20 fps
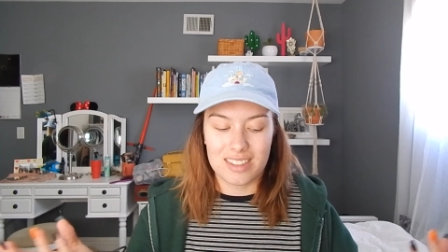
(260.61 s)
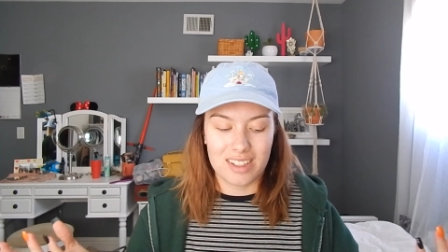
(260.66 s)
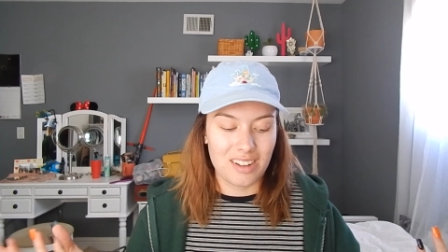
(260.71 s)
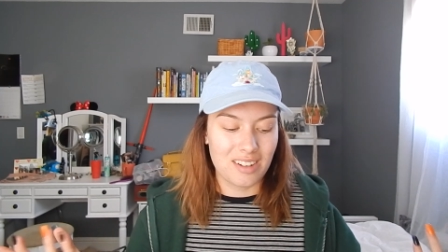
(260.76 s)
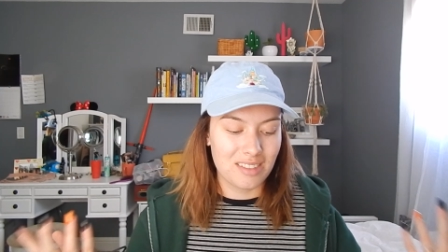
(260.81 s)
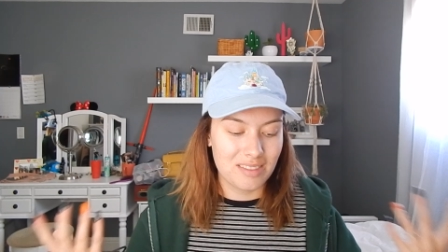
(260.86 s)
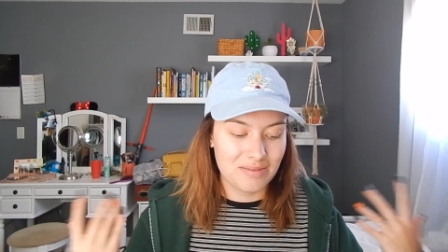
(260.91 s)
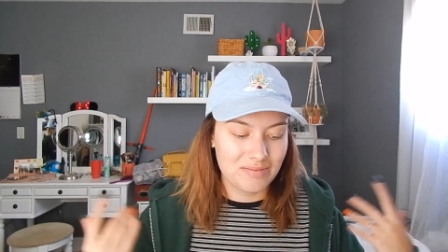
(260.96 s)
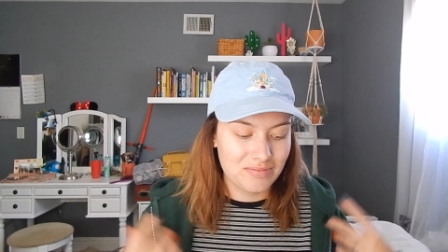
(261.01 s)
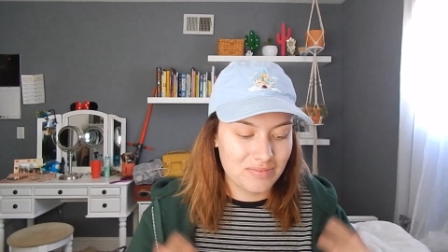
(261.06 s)

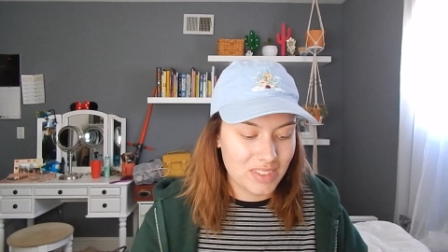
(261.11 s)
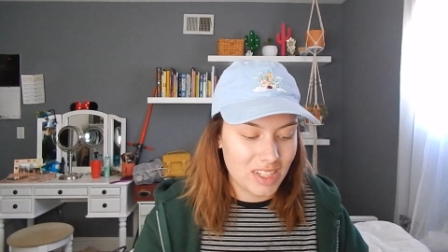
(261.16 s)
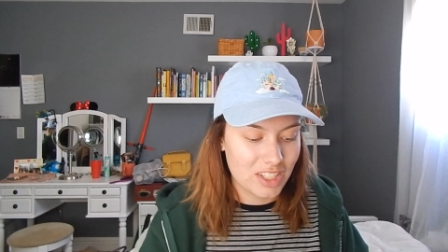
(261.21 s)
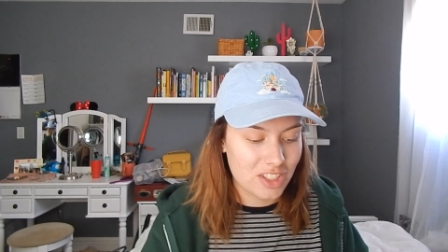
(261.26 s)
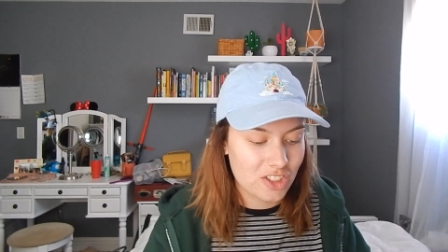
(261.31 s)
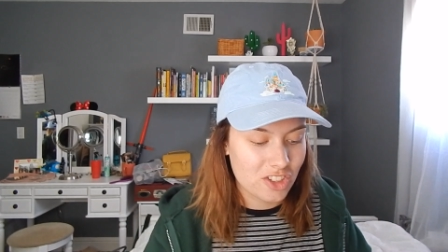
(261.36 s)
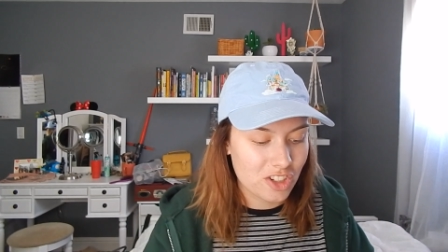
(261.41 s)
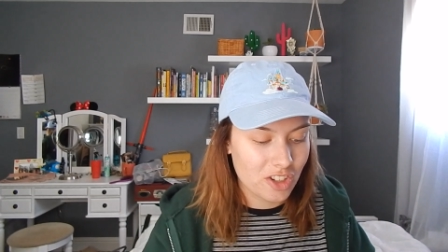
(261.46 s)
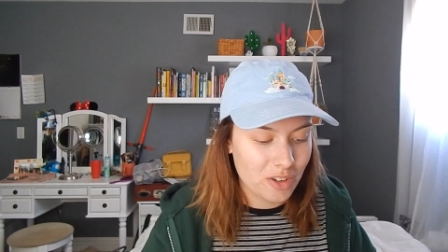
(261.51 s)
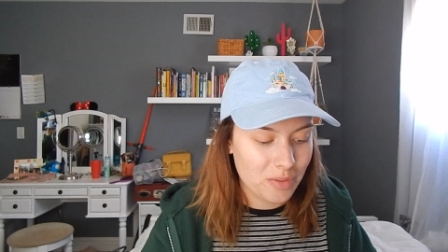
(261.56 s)
So
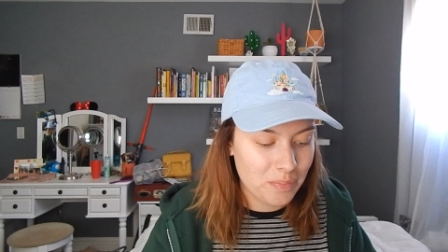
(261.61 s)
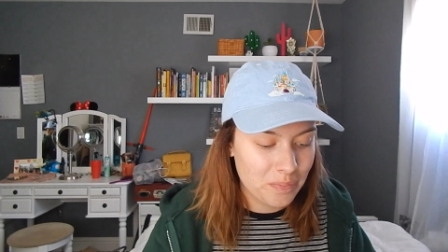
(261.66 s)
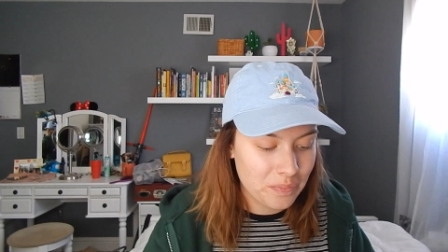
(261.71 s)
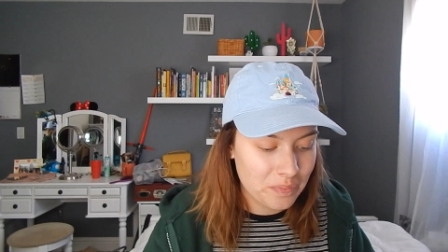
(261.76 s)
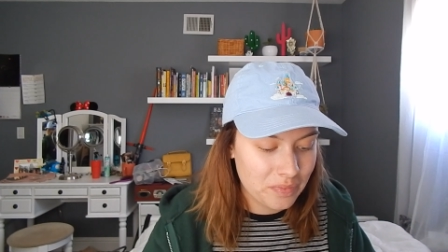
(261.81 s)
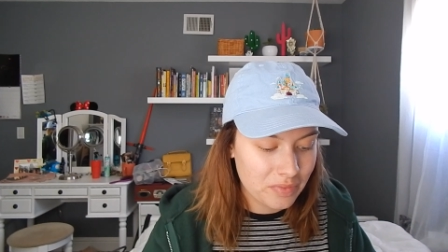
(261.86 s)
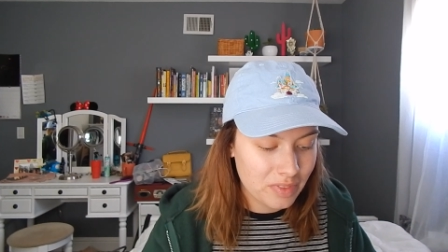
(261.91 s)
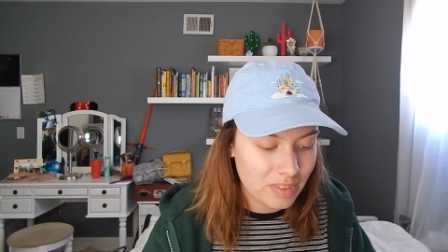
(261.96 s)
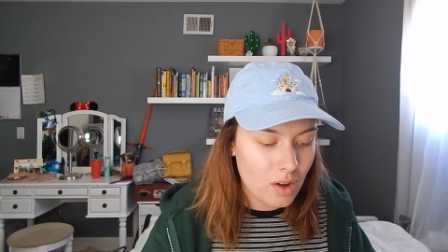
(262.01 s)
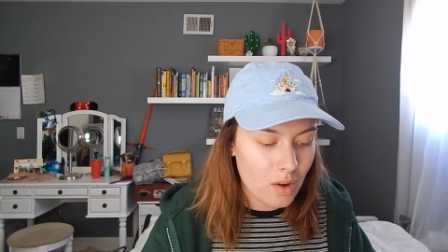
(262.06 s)
it's chill.
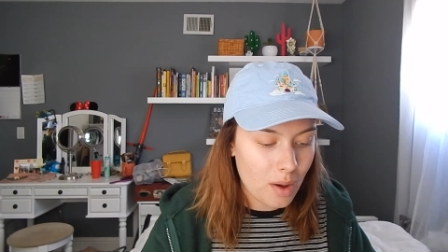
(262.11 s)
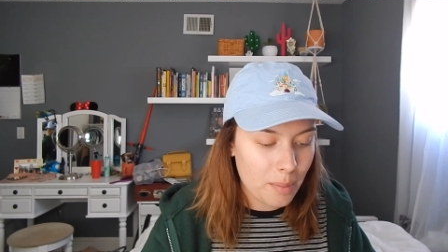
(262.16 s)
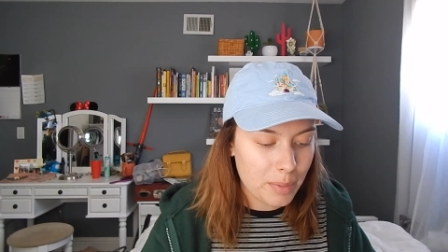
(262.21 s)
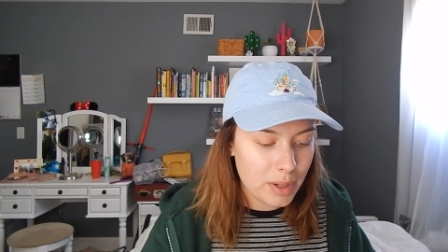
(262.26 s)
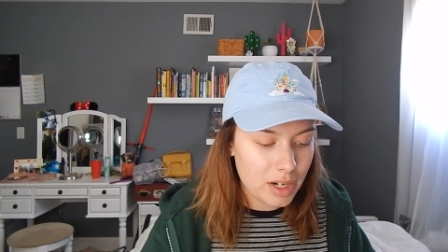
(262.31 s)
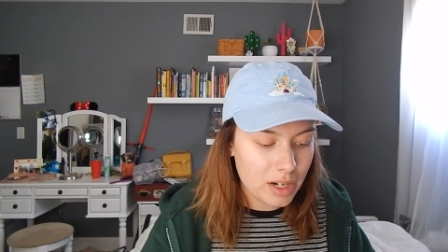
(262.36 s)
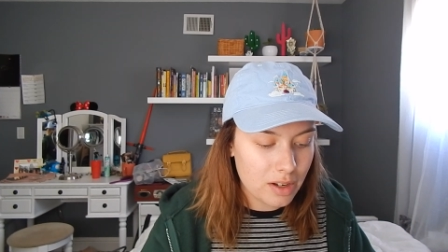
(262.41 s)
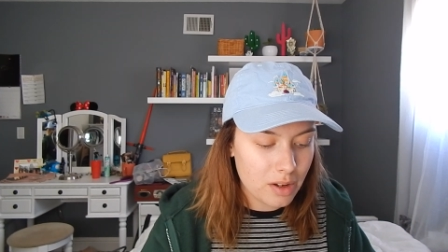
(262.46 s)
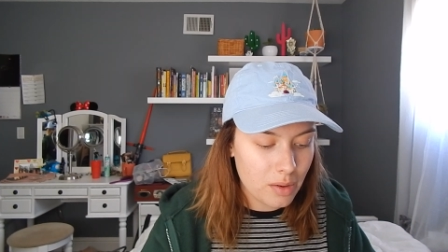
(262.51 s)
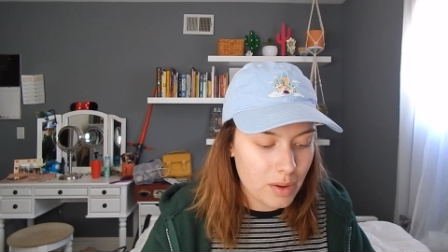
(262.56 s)
So
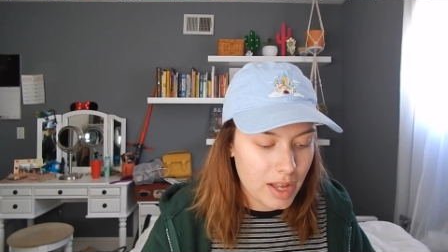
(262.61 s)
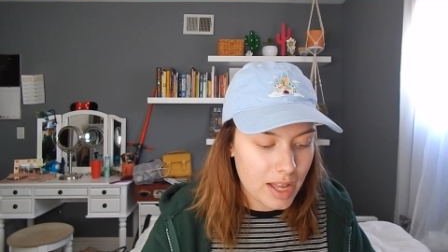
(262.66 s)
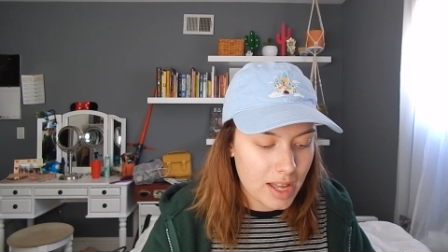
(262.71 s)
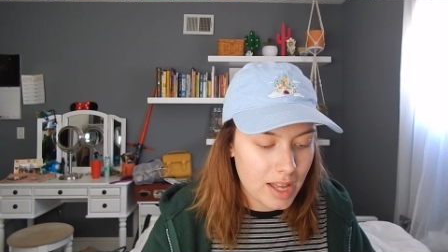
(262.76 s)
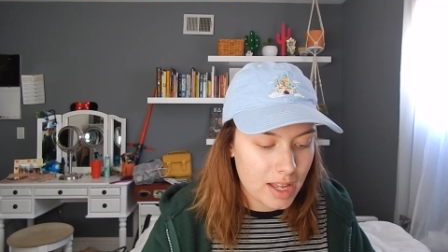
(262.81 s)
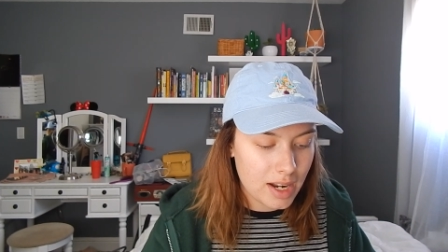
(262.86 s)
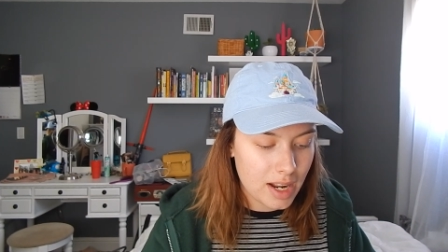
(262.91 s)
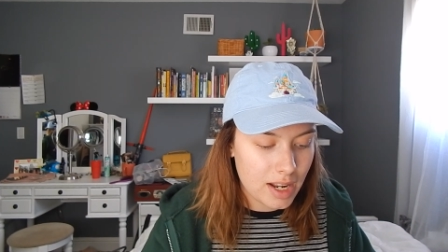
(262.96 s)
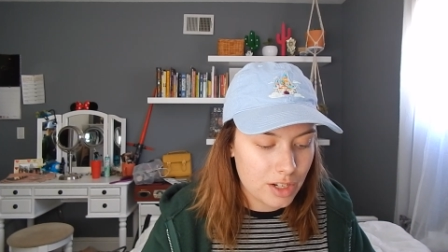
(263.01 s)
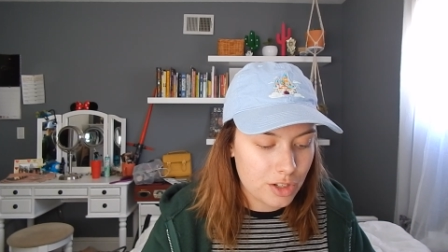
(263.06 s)
I'm gonna go
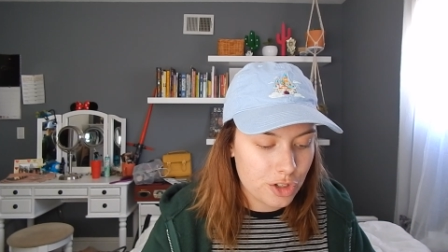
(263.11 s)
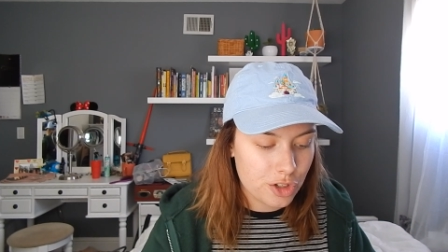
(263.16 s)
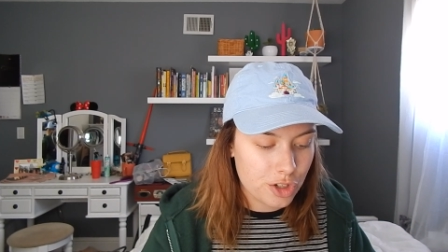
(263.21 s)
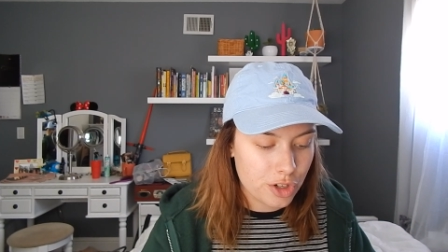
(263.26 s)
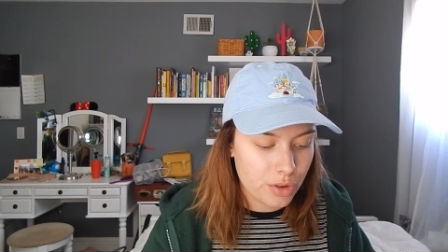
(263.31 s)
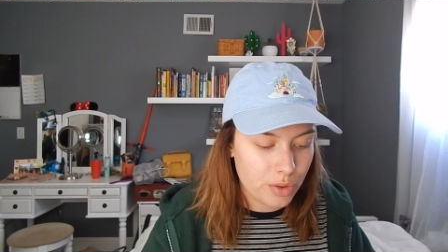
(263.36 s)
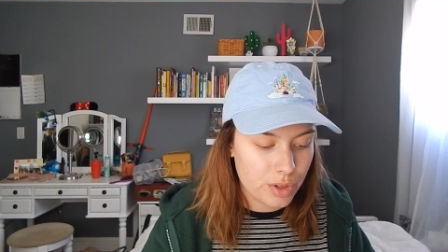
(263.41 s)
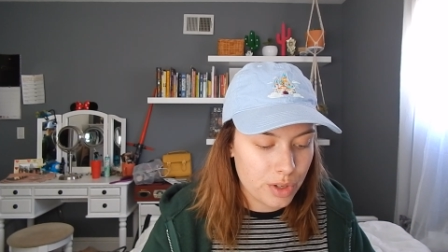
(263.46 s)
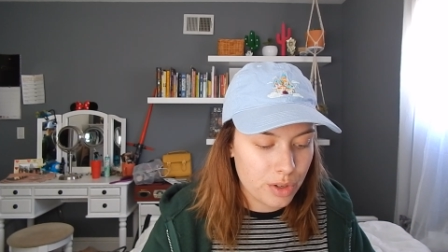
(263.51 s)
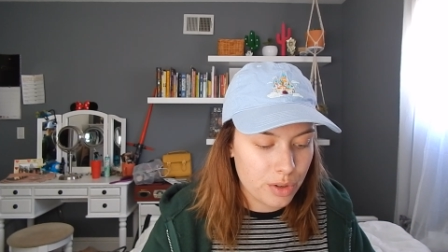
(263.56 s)
ahead
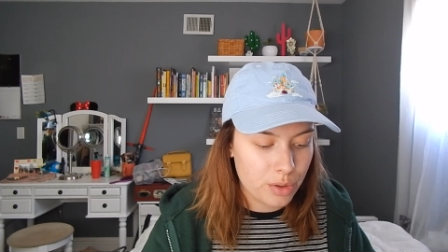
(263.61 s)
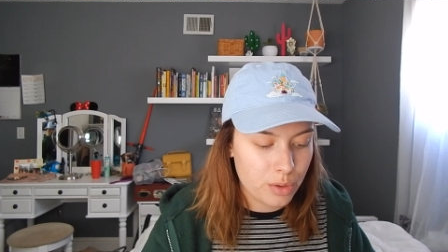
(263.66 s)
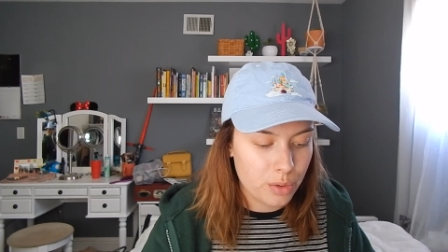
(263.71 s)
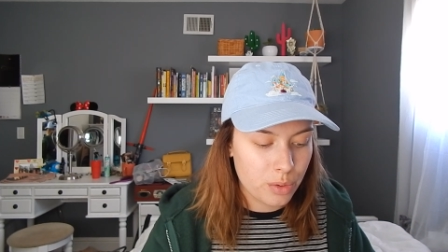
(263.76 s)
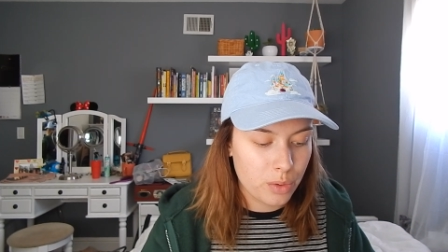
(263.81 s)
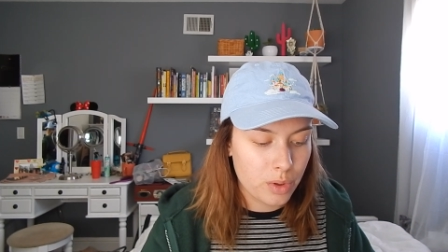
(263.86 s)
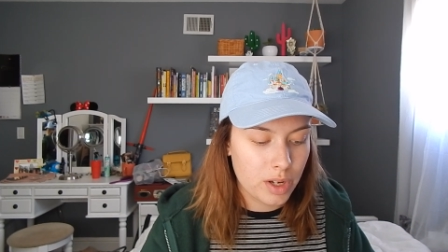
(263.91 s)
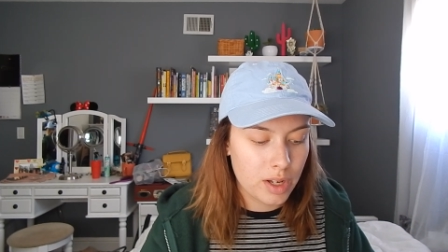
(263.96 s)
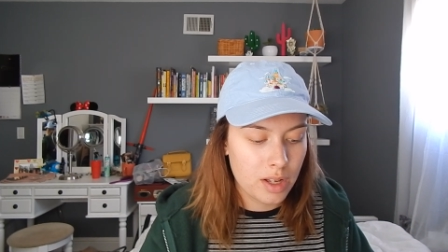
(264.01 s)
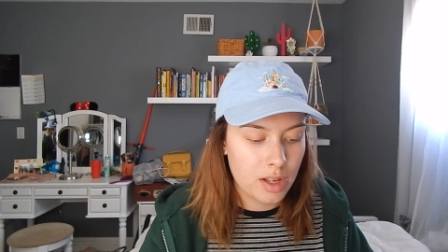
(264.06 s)
and show
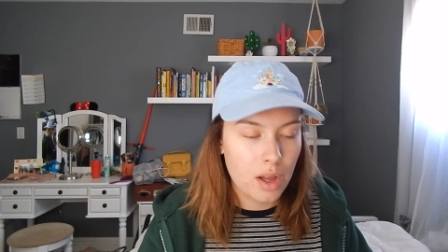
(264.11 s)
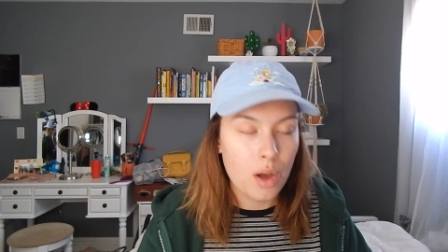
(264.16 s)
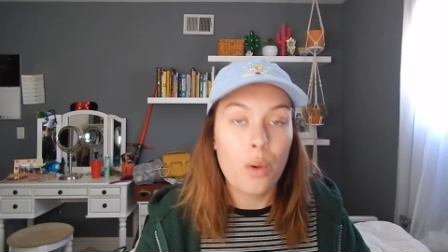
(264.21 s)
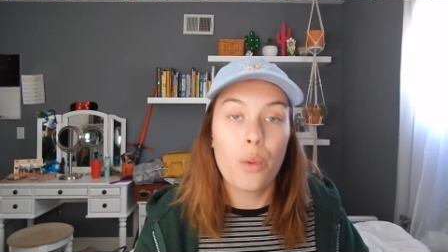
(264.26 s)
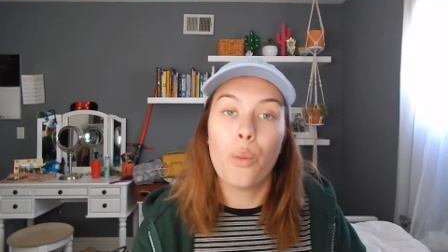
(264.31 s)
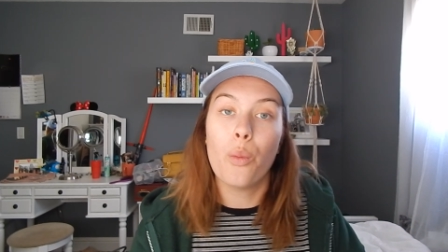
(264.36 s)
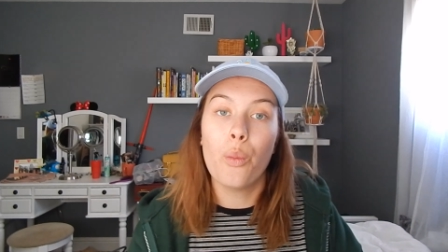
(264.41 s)
you